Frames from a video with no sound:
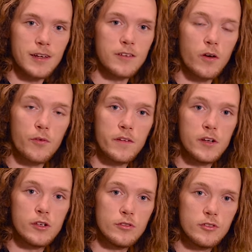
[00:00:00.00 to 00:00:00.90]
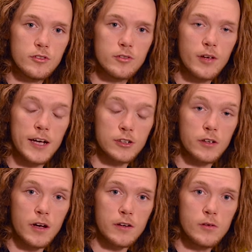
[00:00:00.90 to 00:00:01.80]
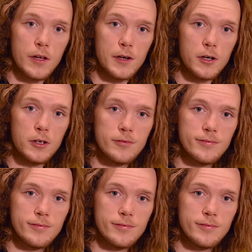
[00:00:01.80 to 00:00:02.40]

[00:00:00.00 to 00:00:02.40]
Until further news, I shall talk to you later.